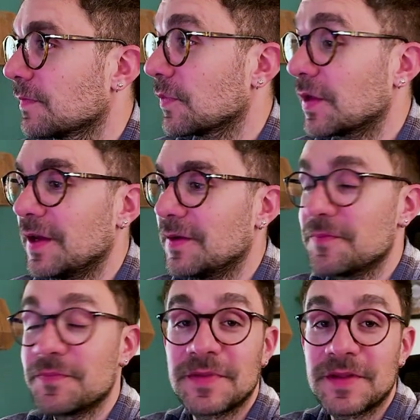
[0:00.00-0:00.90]
Okay,
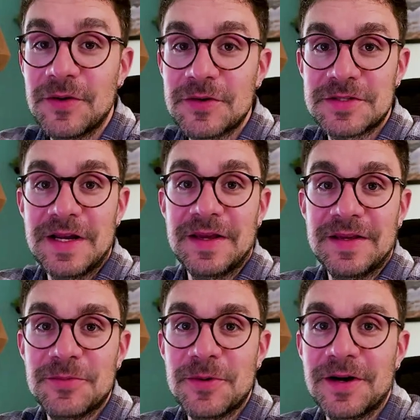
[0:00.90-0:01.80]
looks
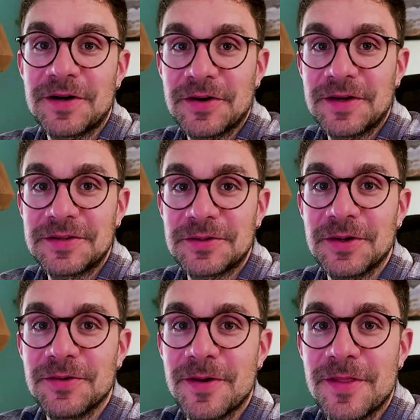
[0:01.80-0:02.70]
like we are going to
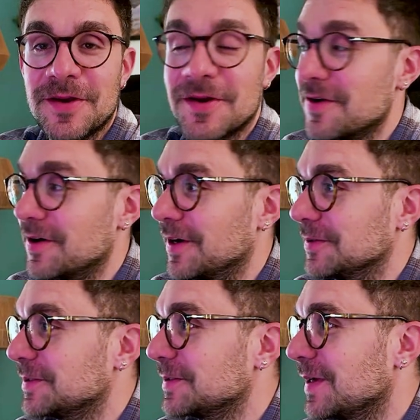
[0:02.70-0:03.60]
go with another
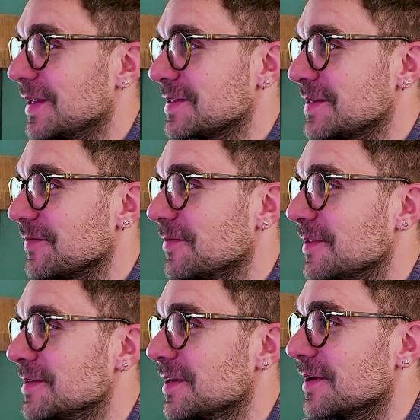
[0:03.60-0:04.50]
route. Let's see if
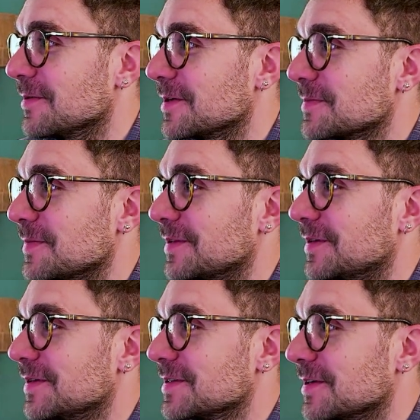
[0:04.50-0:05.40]
this delivers
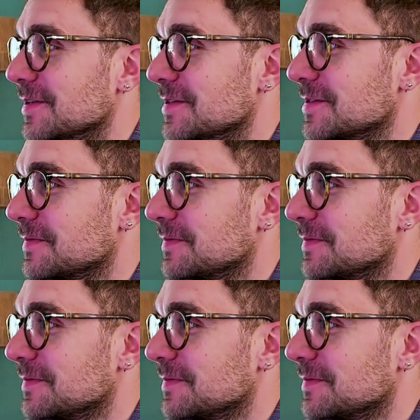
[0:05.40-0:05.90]
better results.